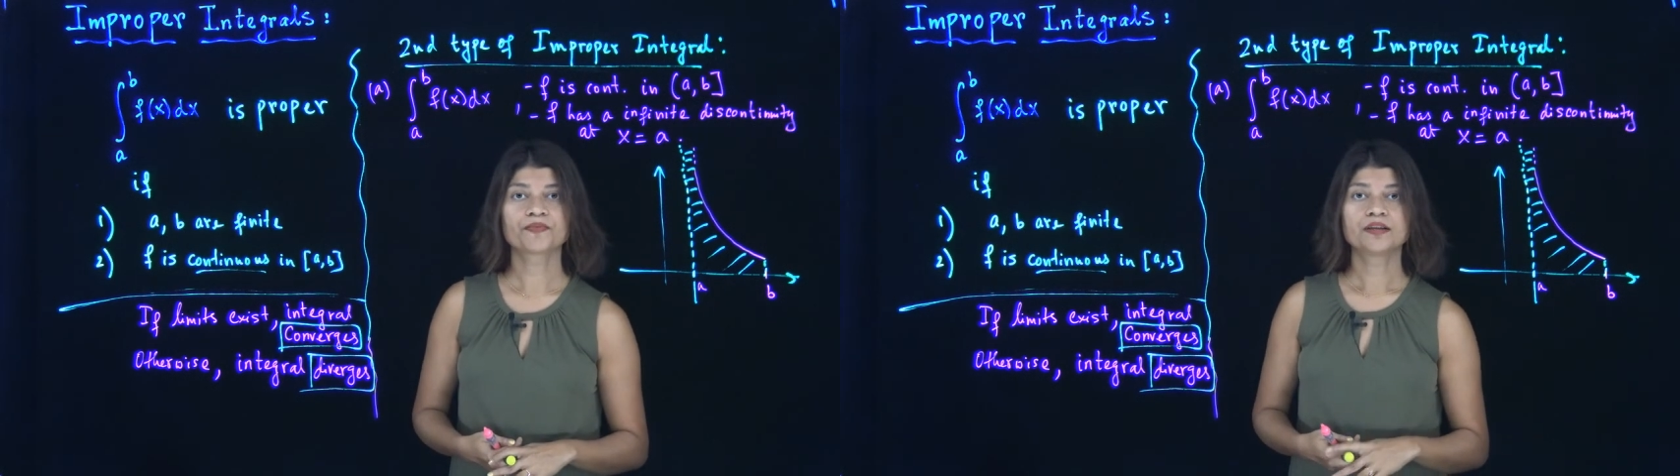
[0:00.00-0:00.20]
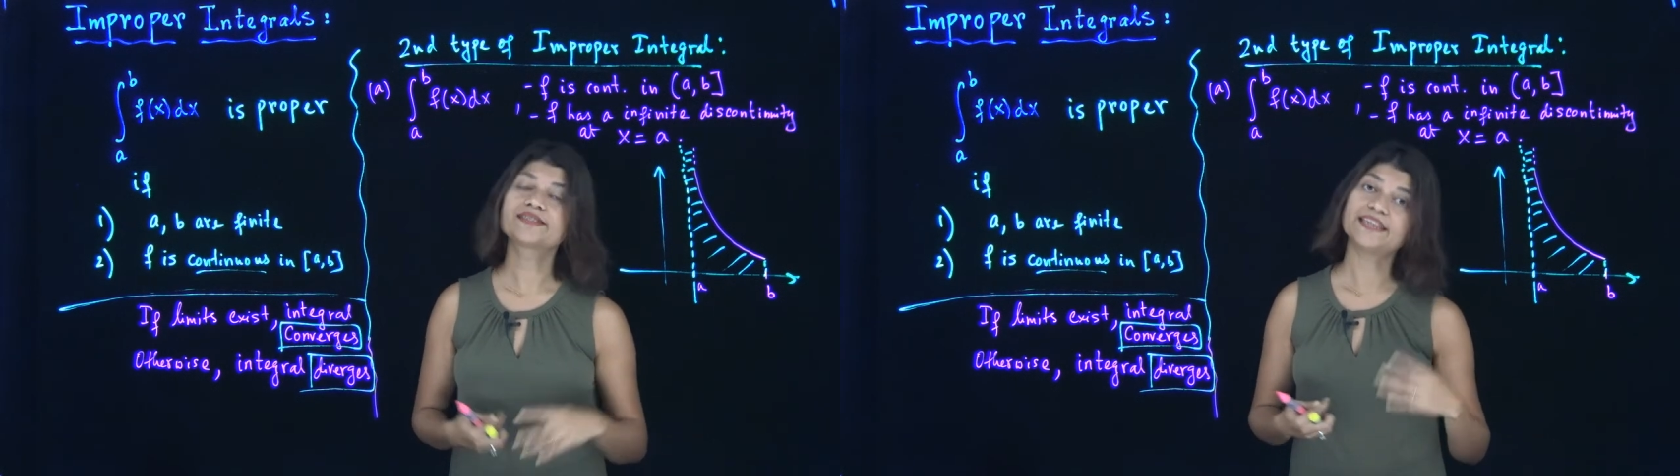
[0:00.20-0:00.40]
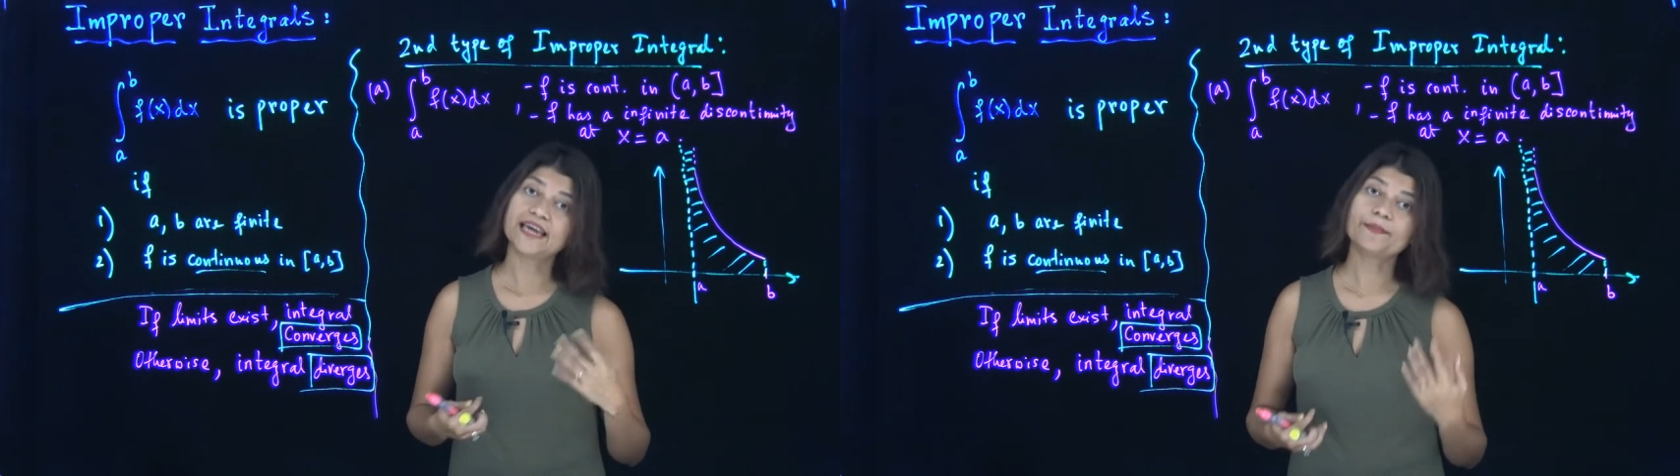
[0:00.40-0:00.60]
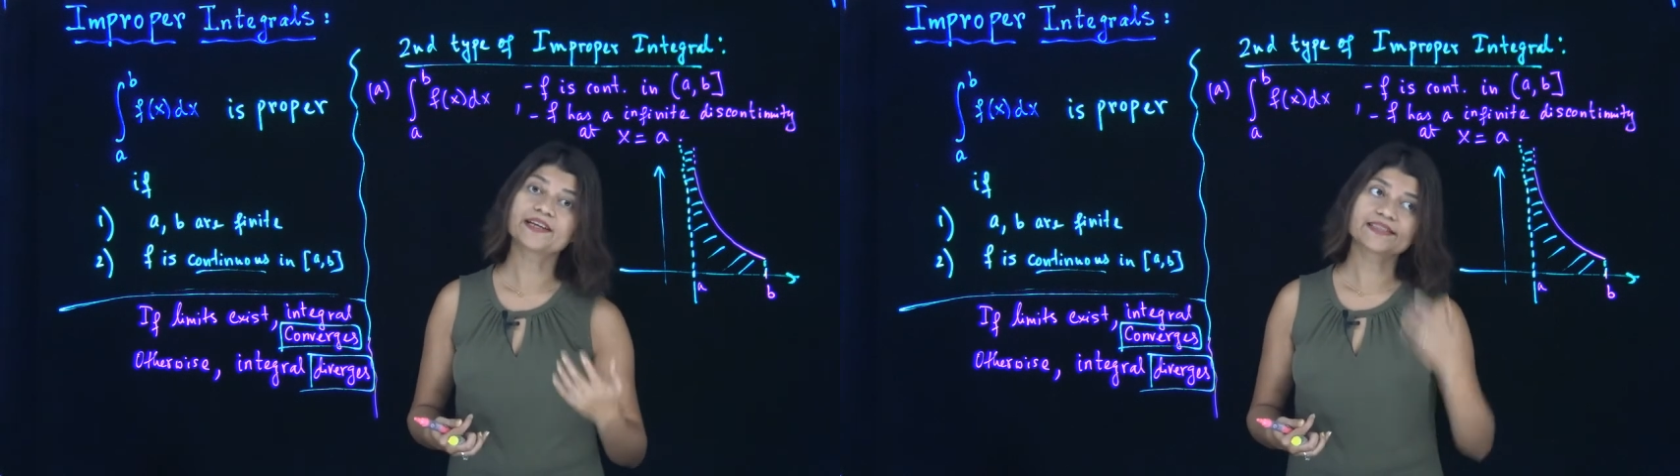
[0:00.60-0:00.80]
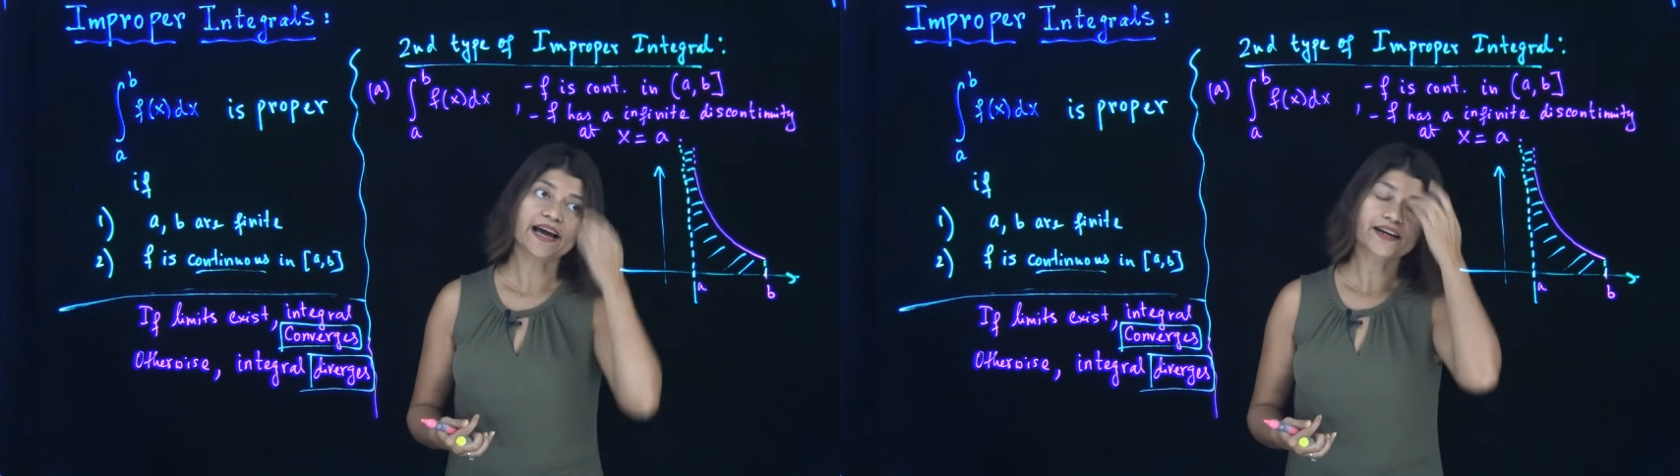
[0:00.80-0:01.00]
Same
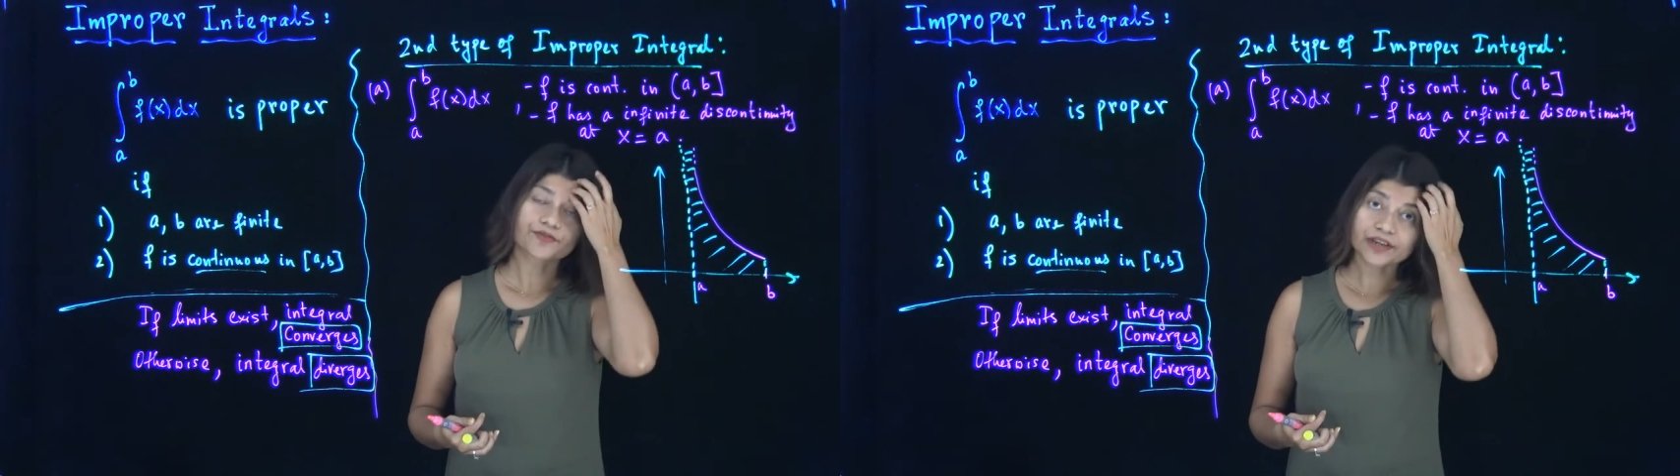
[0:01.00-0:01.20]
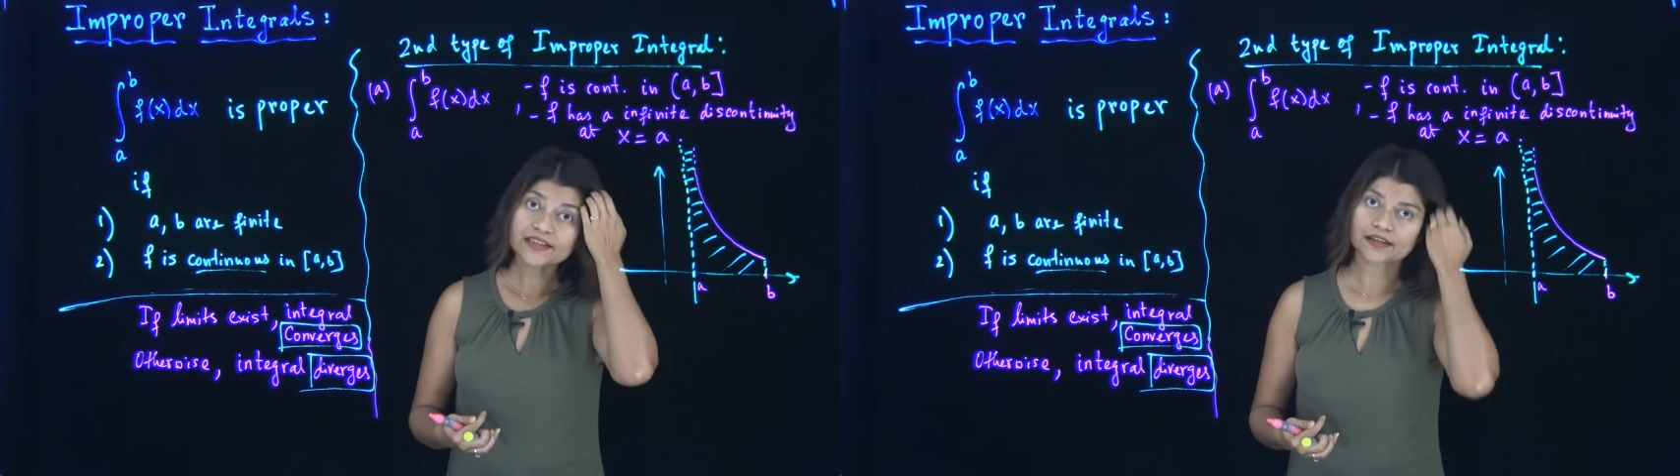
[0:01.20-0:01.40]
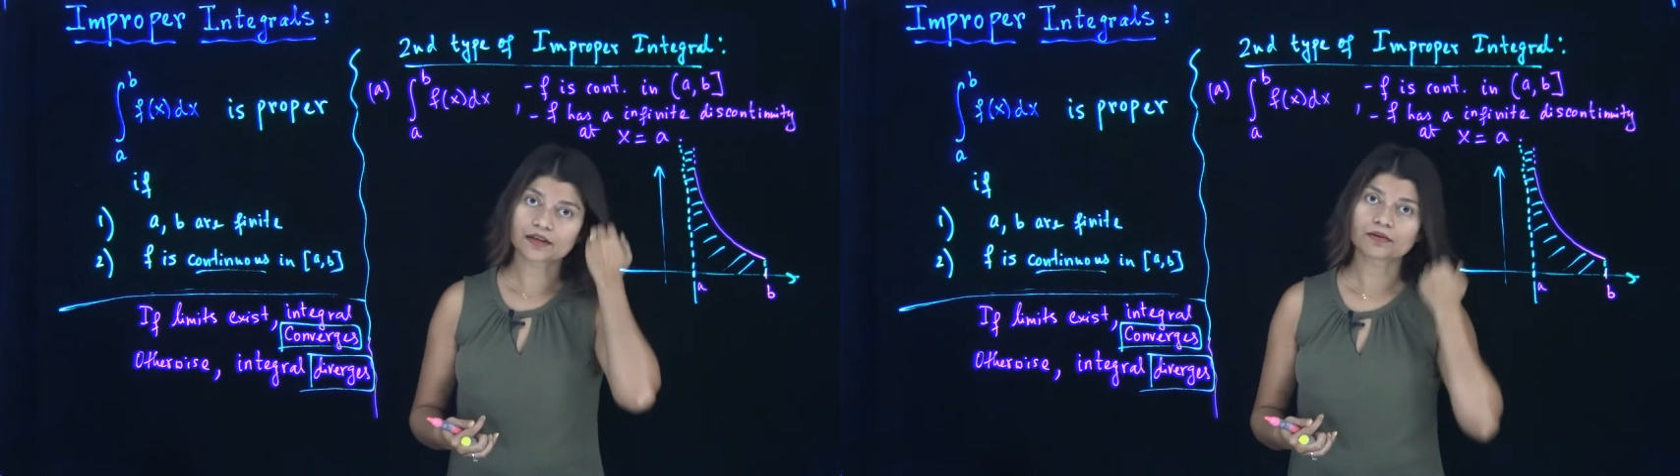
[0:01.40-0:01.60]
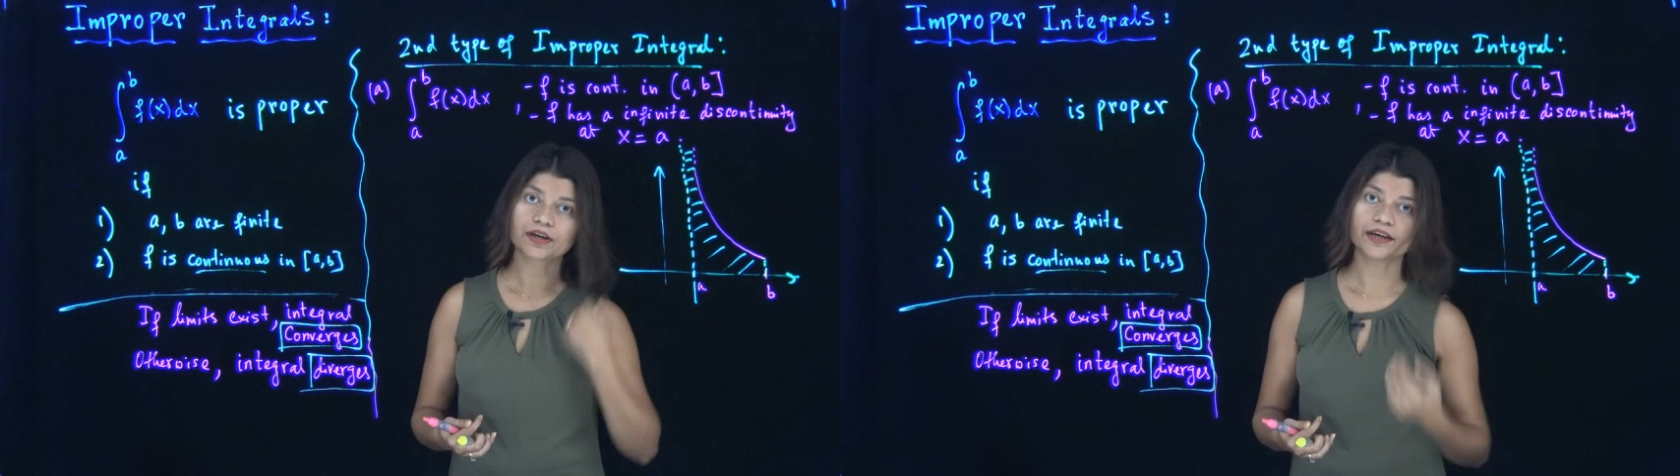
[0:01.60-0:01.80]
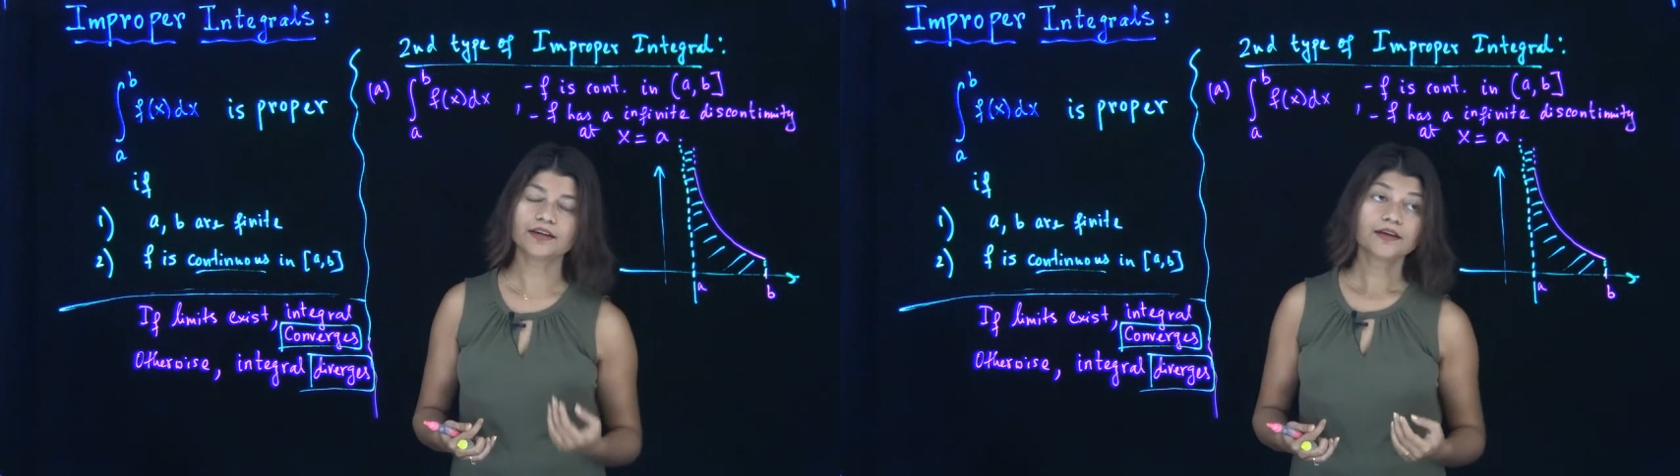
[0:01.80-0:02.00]
exact reason,
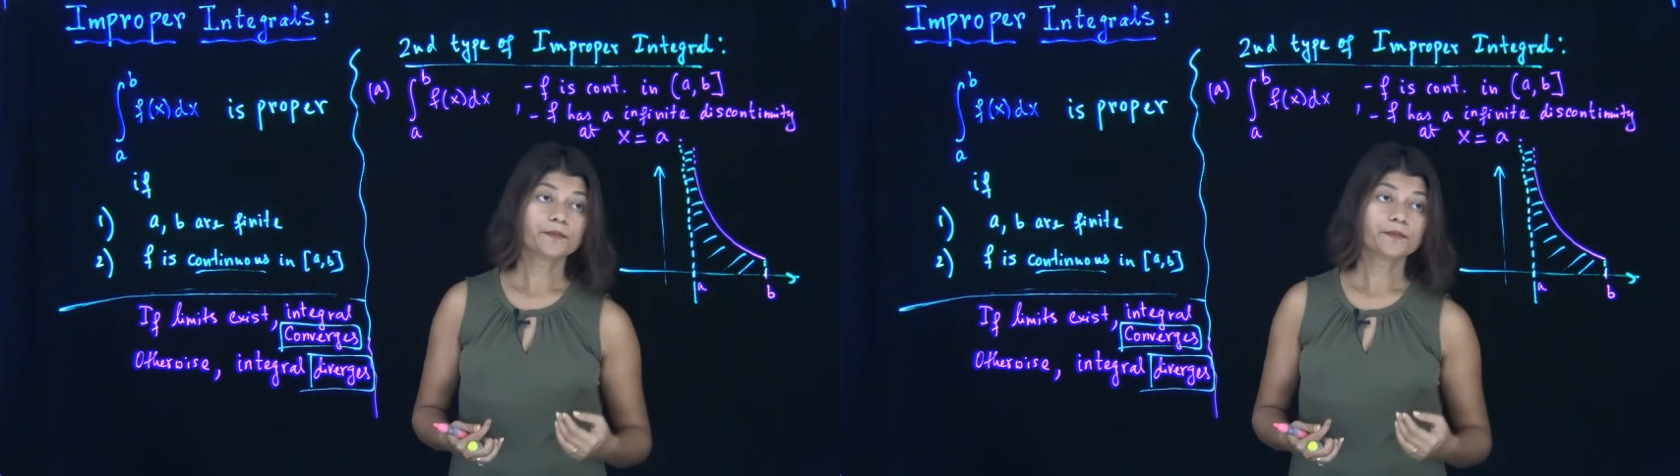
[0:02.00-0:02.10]
okay?